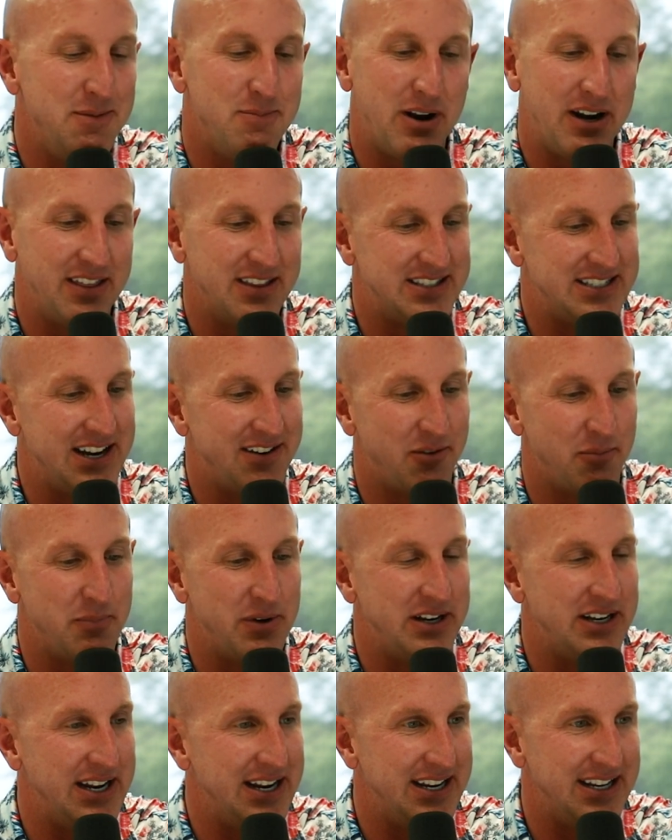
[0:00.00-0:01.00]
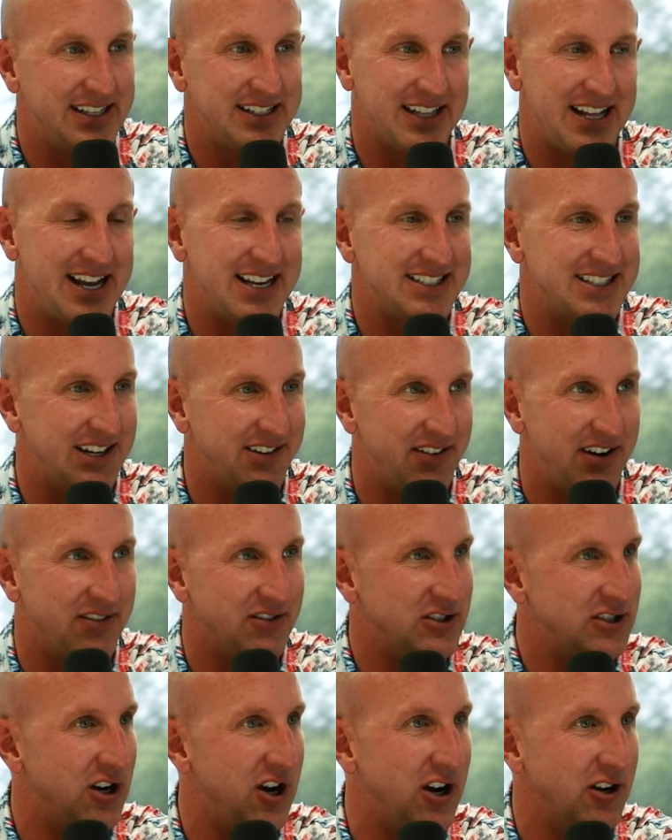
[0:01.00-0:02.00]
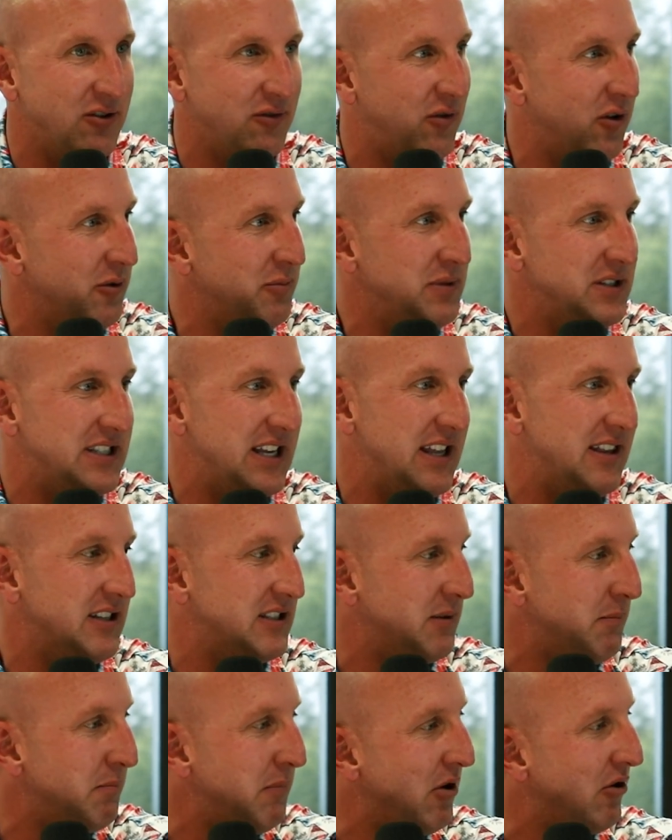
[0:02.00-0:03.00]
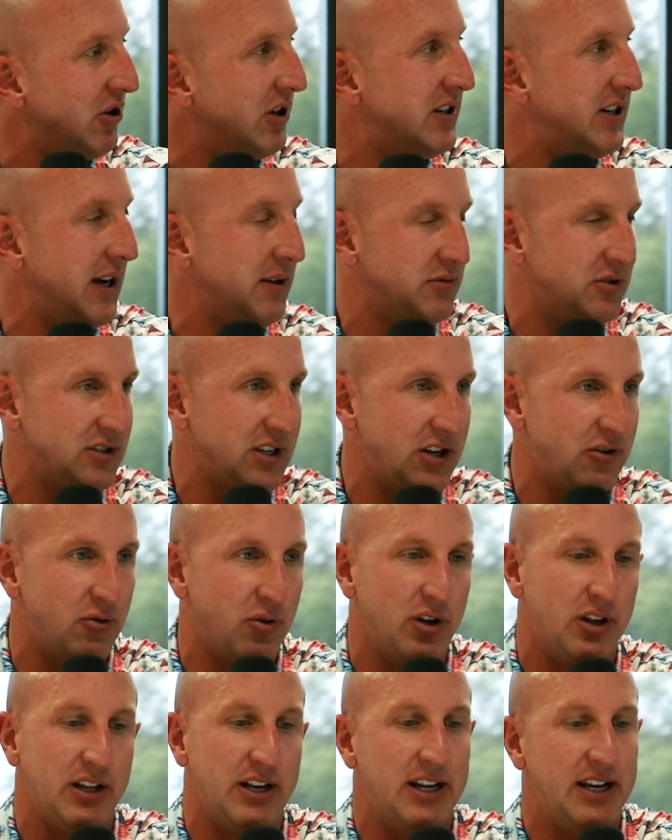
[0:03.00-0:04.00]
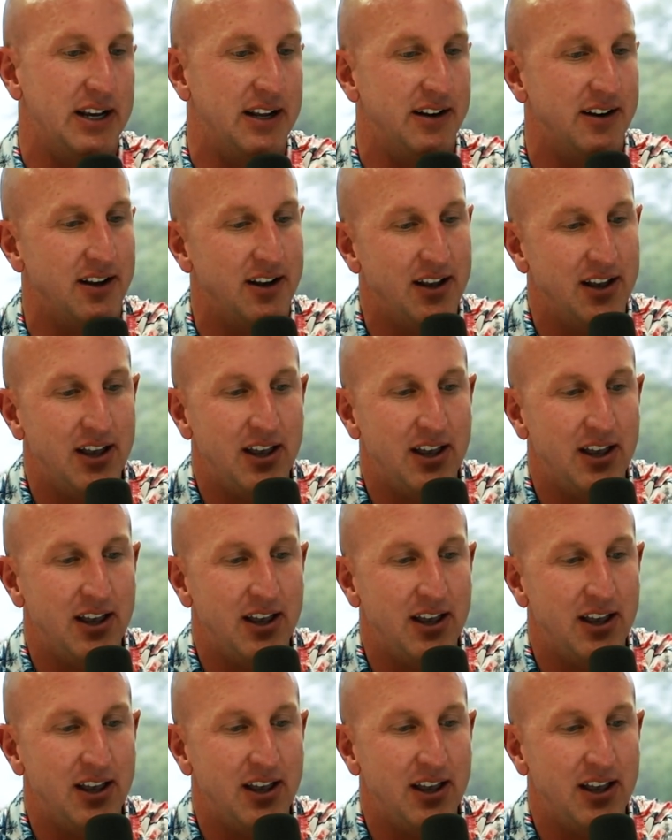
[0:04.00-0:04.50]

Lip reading: Anybody that's ever been to any class that I've ever taught, you've heard me say this a million times because I drill it in,